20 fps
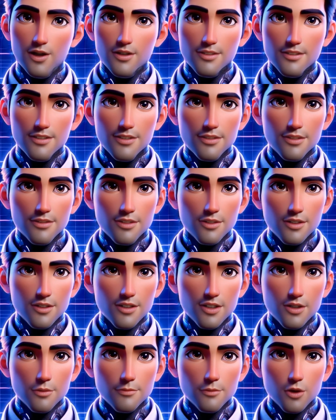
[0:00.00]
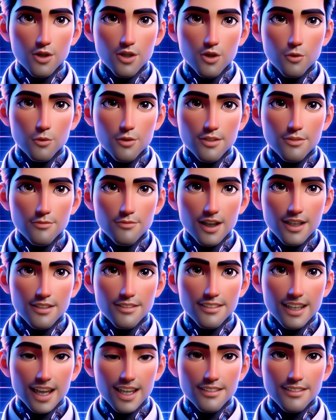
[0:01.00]
In this video, you will learn for
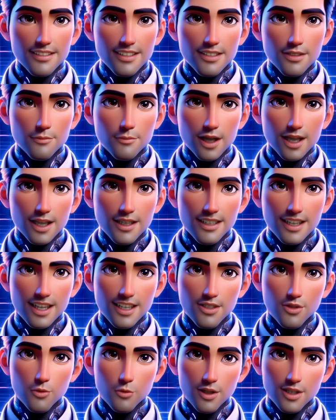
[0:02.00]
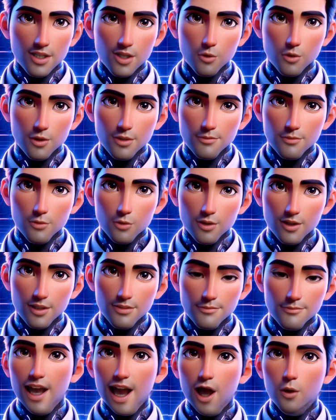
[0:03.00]
free and detailed those secrets that
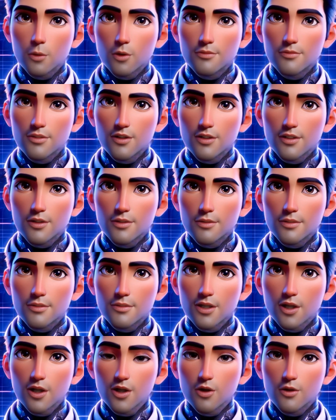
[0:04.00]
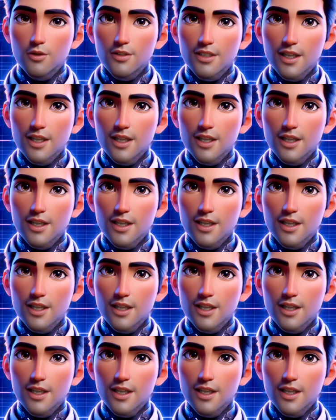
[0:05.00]
experts only keep to sell you